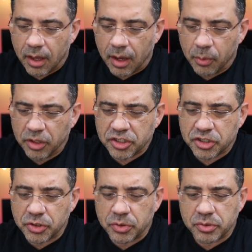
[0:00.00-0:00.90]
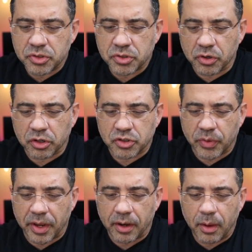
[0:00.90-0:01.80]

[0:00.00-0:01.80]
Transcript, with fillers: uh, we're gonna just do search, right?